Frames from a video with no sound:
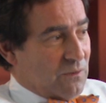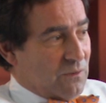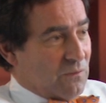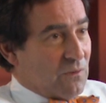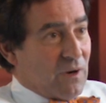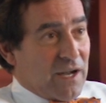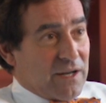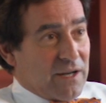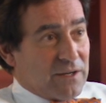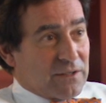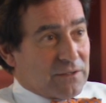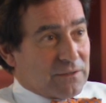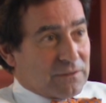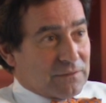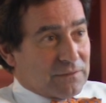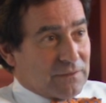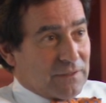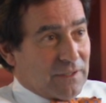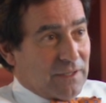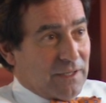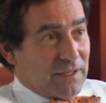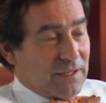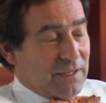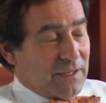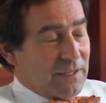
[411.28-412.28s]
a rider,
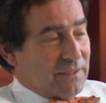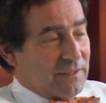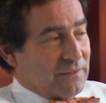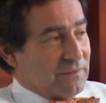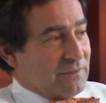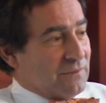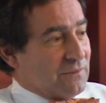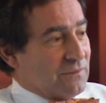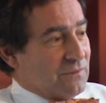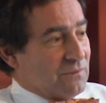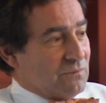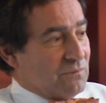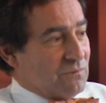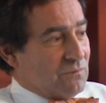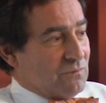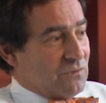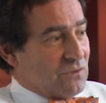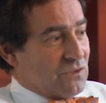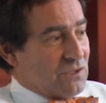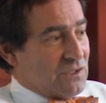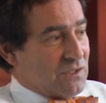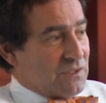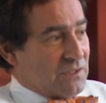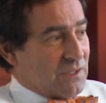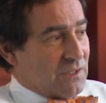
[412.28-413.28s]
and
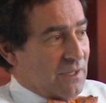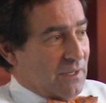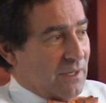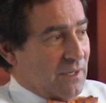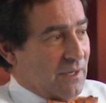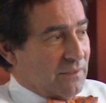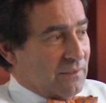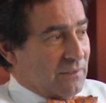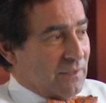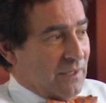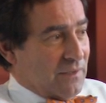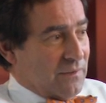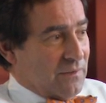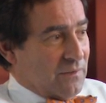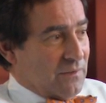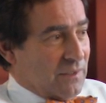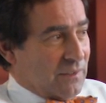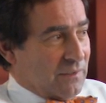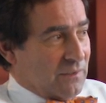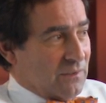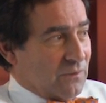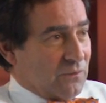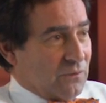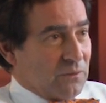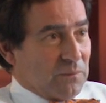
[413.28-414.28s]
she said, I
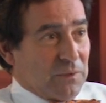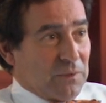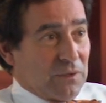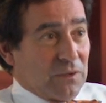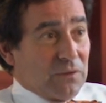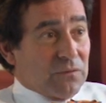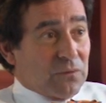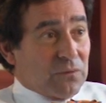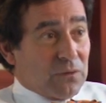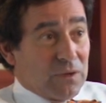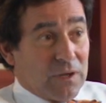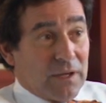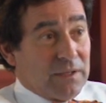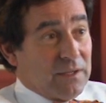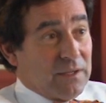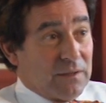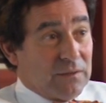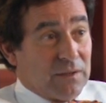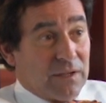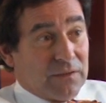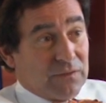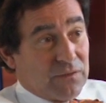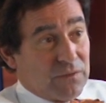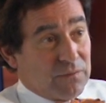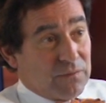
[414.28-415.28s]
think this will be good for you. And
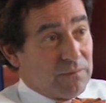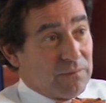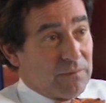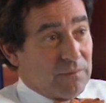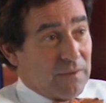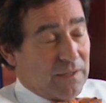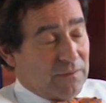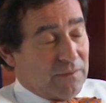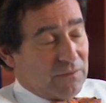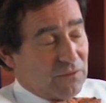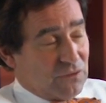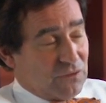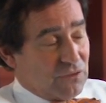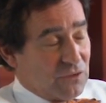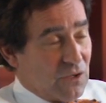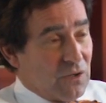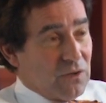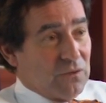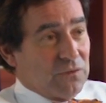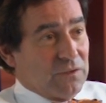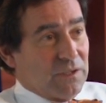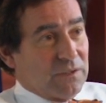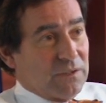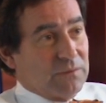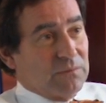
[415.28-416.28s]
it's
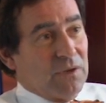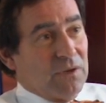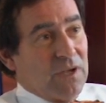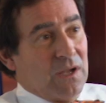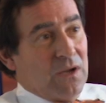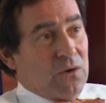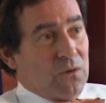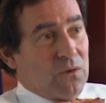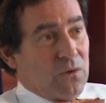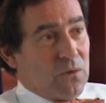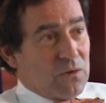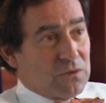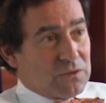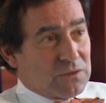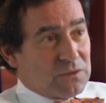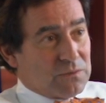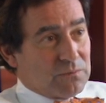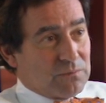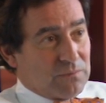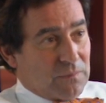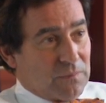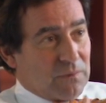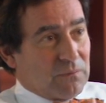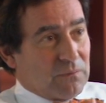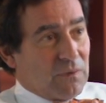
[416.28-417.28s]
shown that
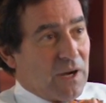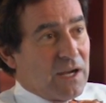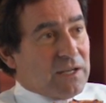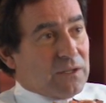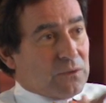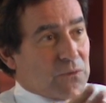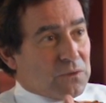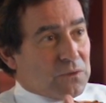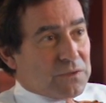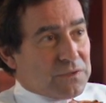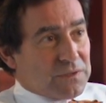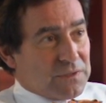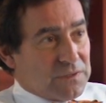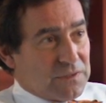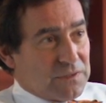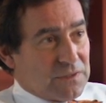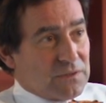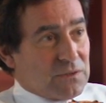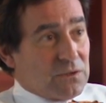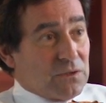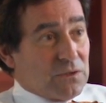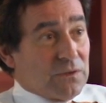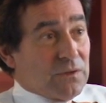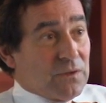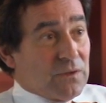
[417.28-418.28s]
riding horses
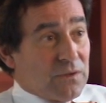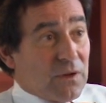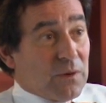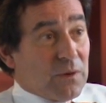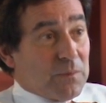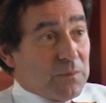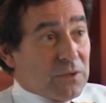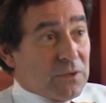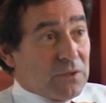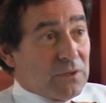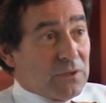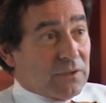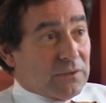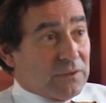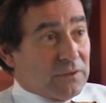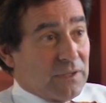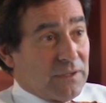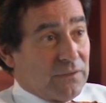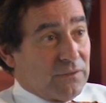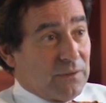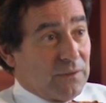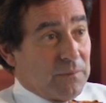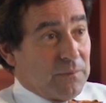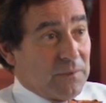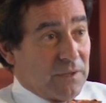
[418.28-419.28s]
is good therapeutically.
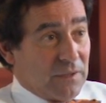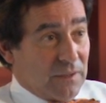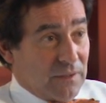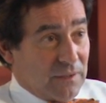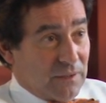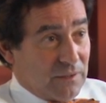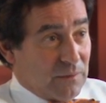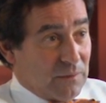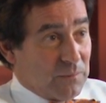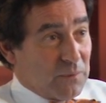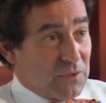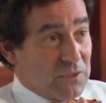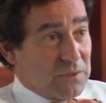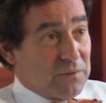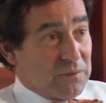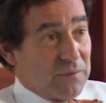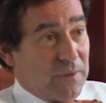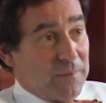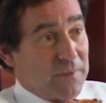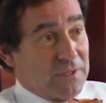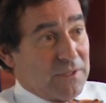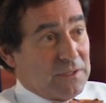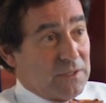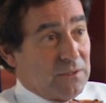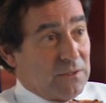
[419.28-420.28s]
It's something, a person
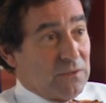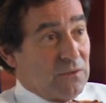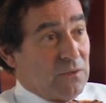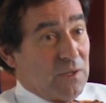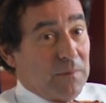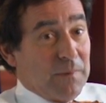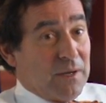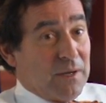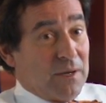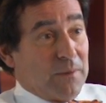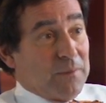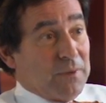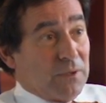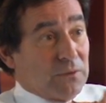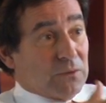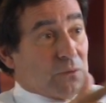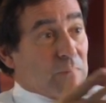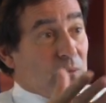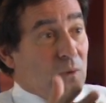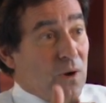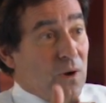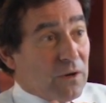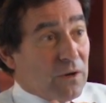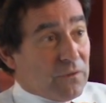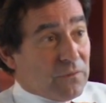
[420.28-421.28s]
with MS can do. They may not be able
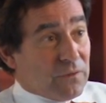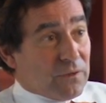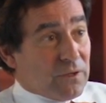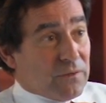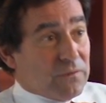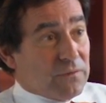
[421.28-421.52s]
to walk very